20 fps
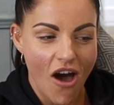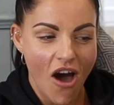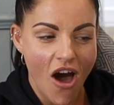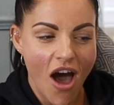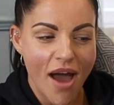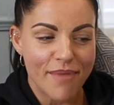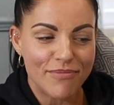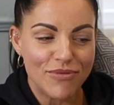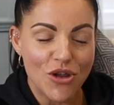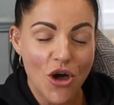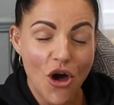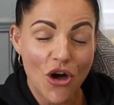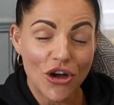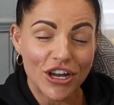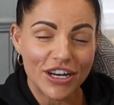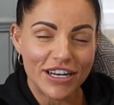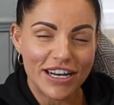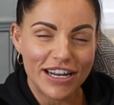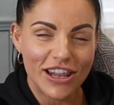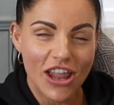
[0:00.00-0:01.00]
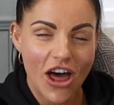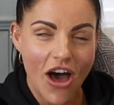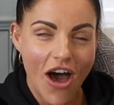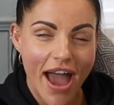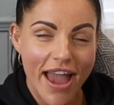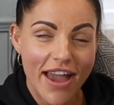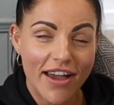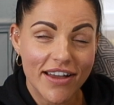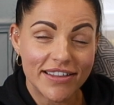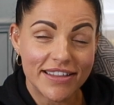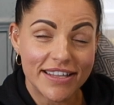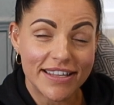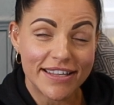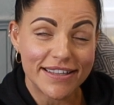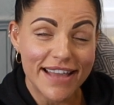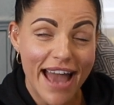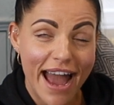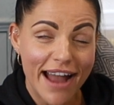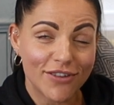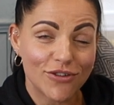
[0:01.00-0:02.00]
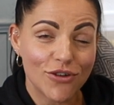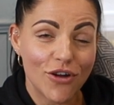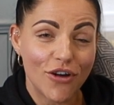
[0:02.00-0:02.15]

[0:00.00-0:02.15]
I'm not gonna lie, I'd stacked